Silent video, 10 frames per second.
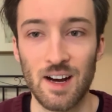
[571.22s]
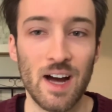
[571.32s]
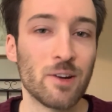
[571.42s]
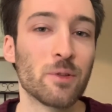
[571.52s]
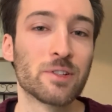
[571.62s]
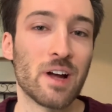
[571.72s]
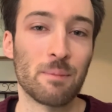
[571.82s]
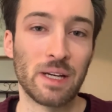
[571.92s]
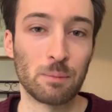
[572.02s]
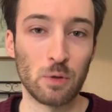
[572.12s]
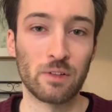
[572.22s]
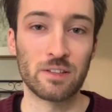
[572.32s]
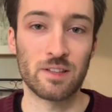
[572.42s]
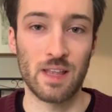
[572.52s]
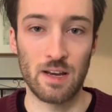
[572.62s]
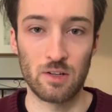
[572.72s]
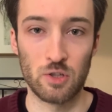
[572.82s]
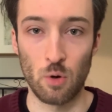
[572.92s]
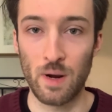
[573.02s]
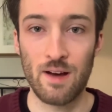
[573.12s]
I know there's not many movies that
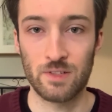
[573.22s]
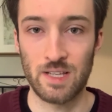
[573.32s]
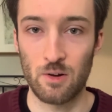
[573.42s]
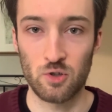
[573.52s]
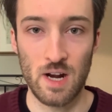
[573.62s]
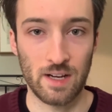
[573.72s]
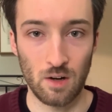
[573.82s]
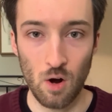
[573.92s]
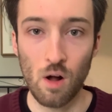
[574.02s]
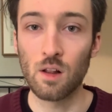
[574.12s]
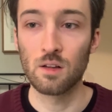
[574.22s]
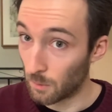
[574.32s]
don't have a soundtrack at all.